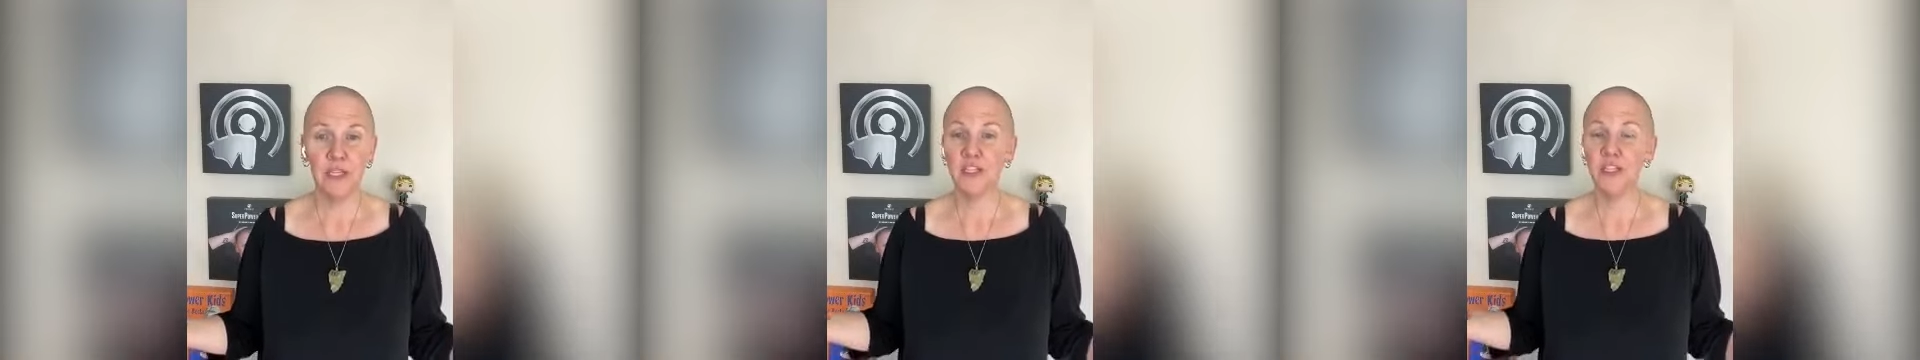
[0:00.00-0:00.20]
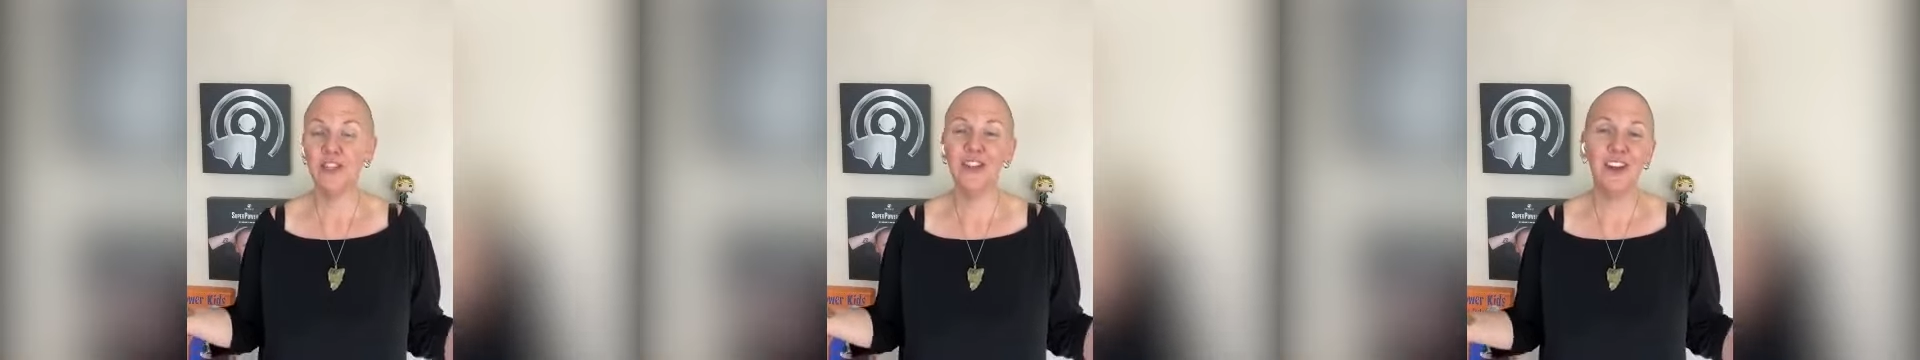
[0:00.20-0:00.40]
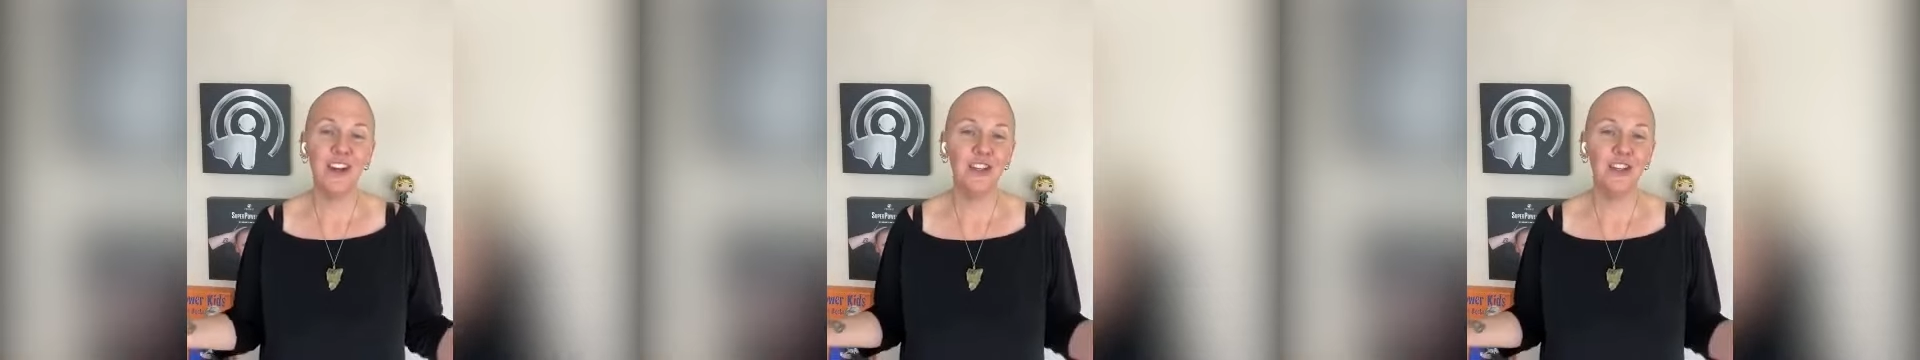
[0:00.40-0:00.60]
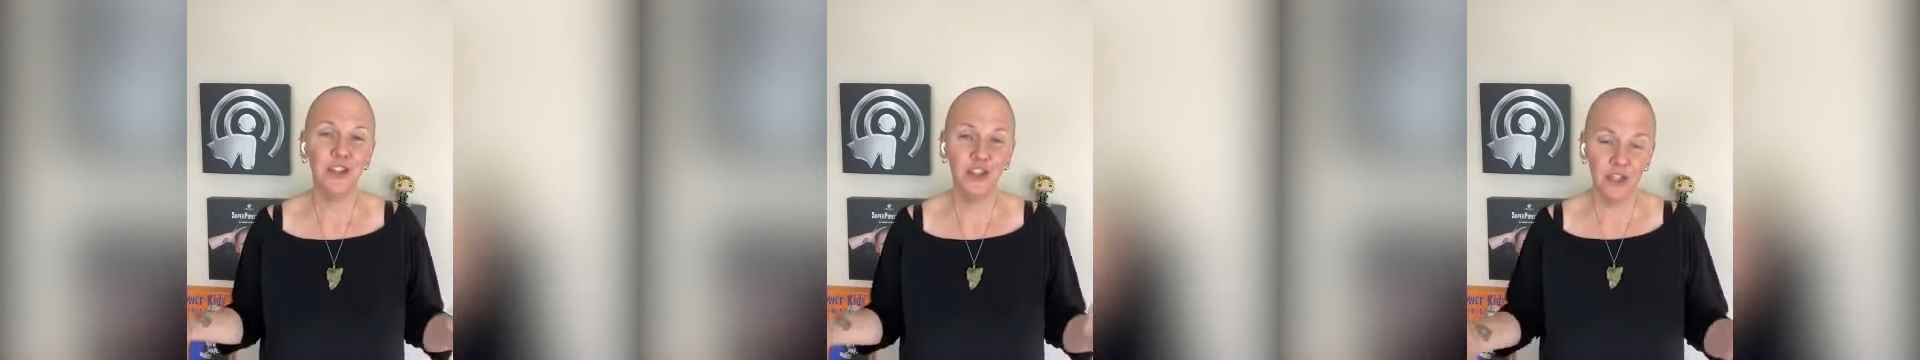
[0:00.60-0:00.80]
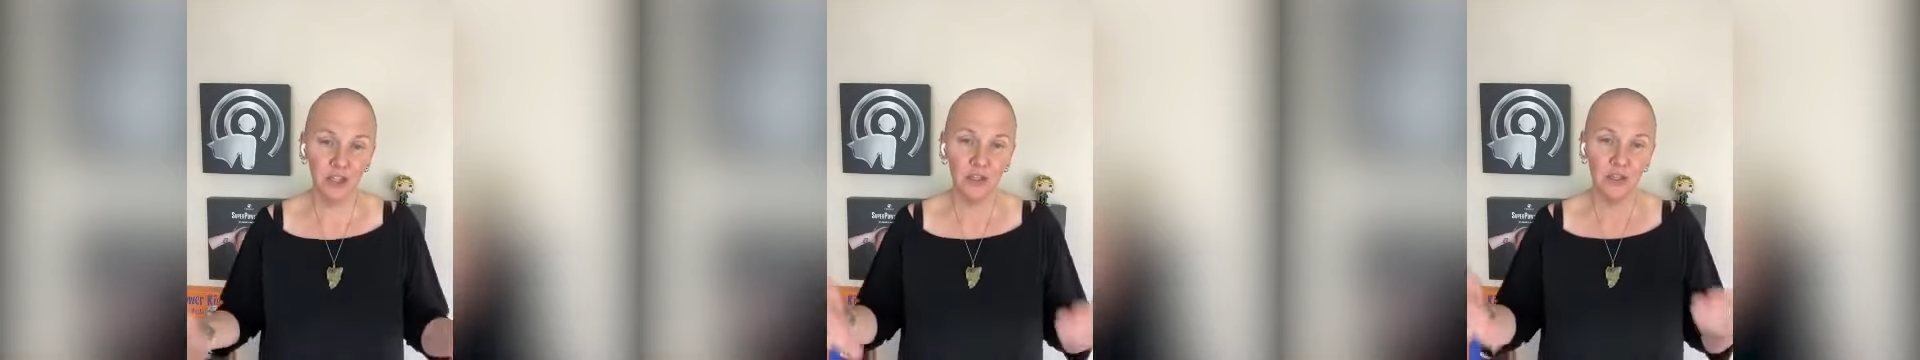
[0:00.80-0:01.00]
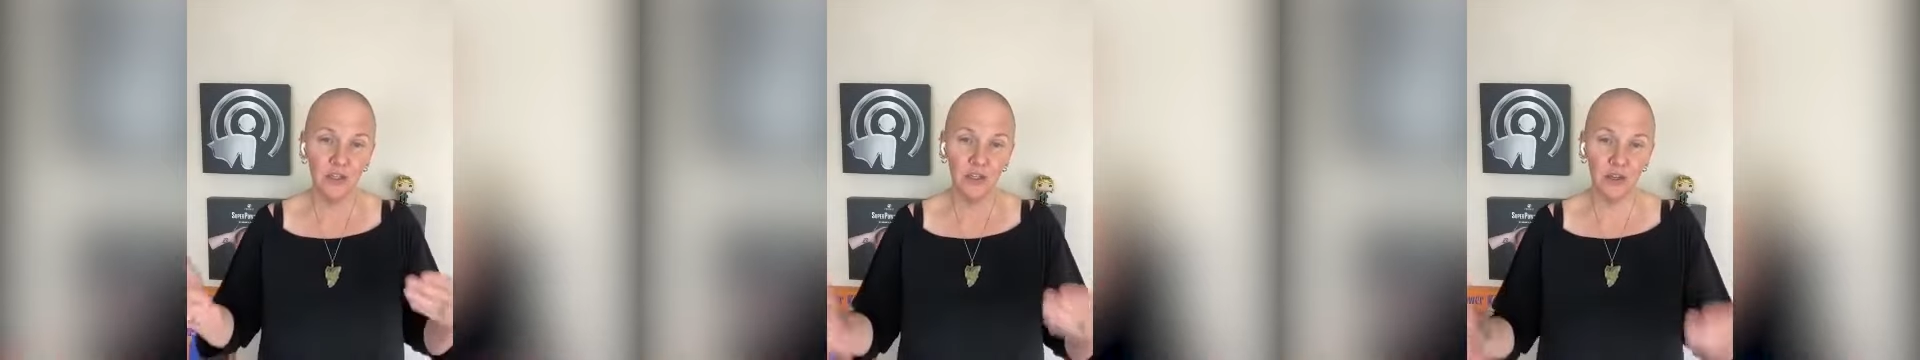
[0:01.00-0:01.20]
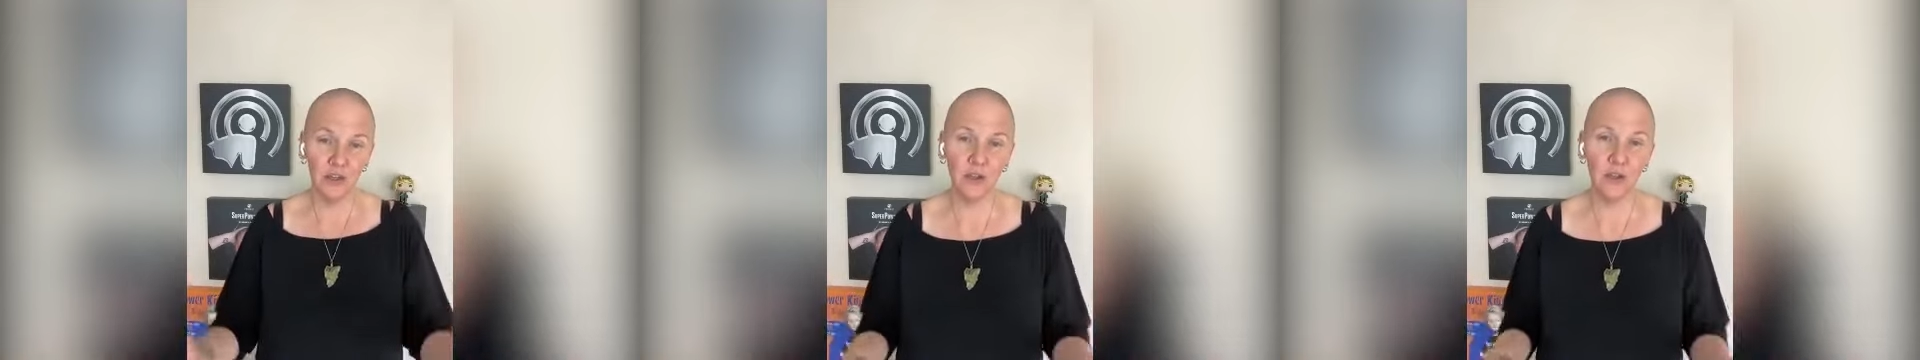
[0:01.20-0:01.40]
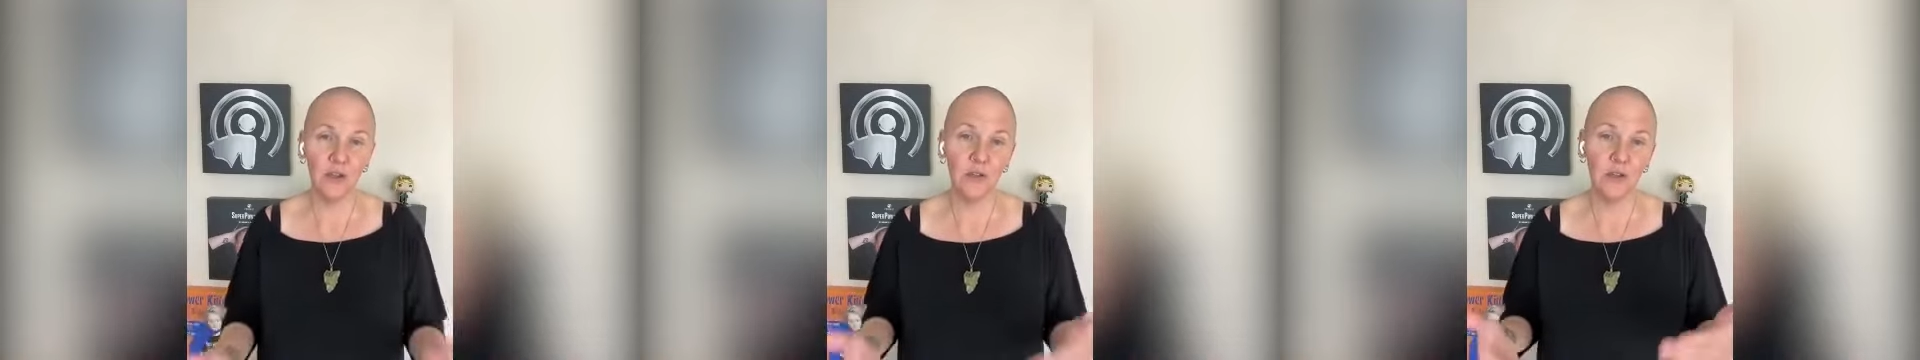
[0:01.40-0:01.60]
It's not just
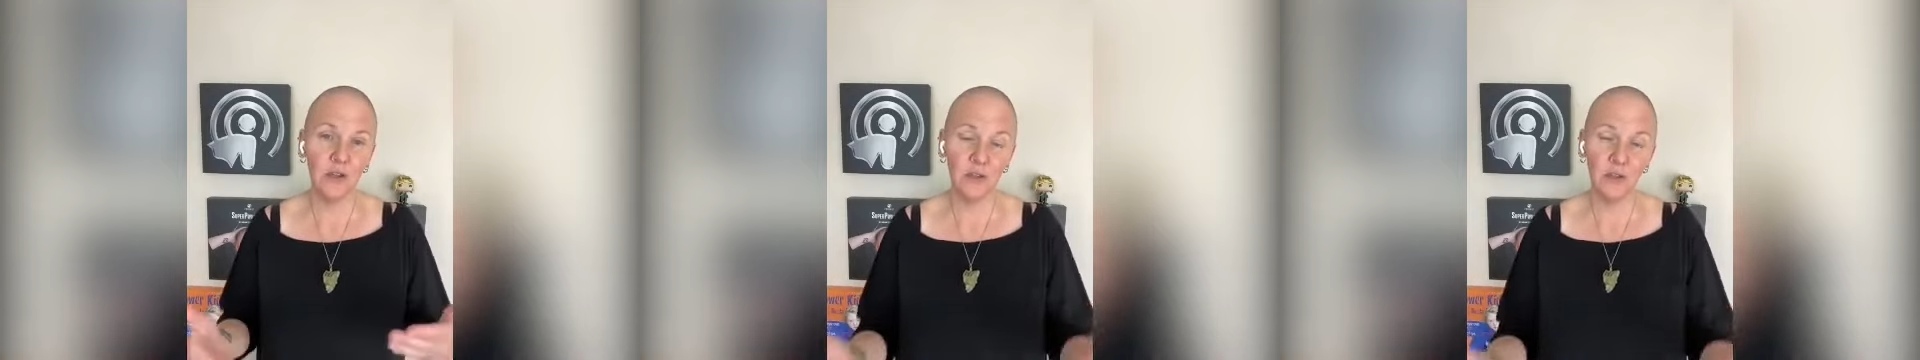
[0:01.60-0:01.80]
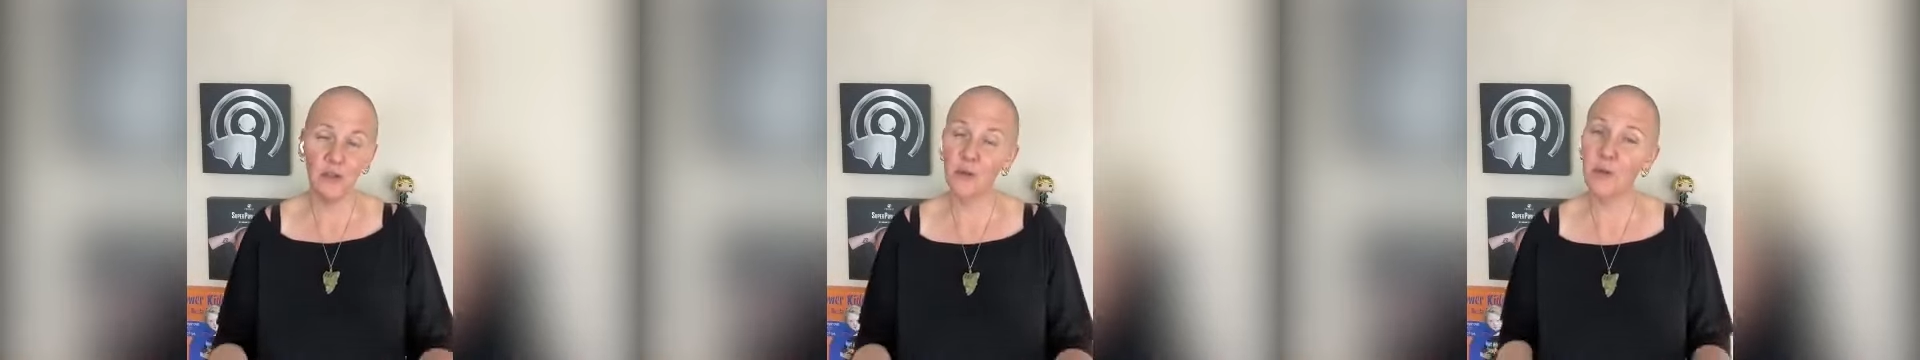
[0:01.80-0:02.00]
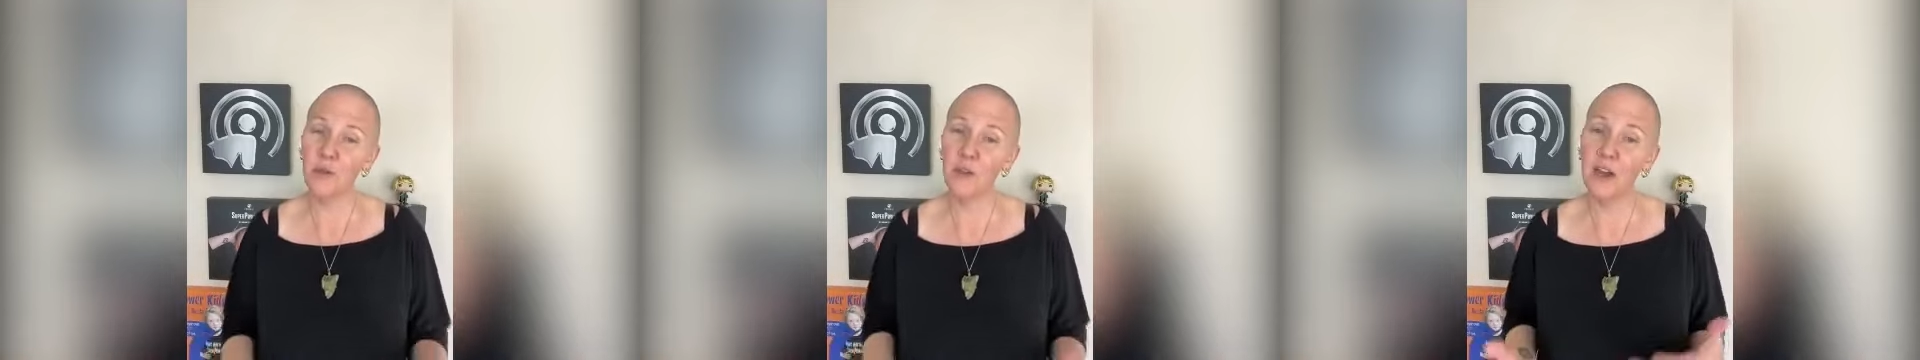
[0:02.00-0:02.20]
on you.